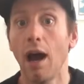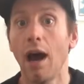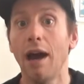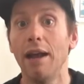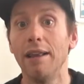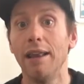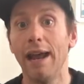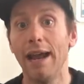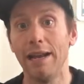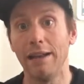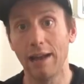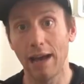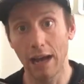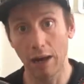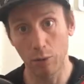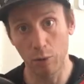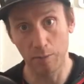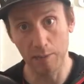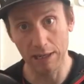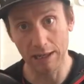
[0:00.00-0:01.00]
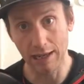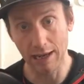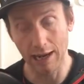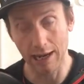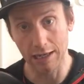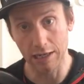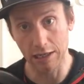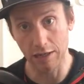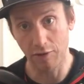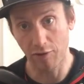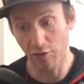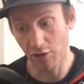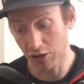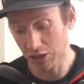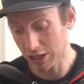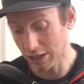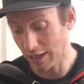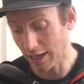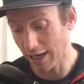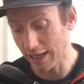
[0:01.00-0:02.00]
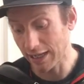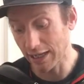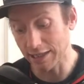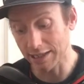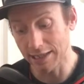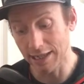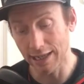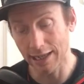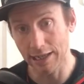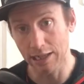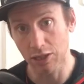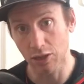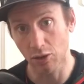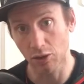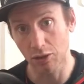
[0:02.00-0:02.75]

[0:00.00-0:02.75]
and then that would be the end of the first line and take us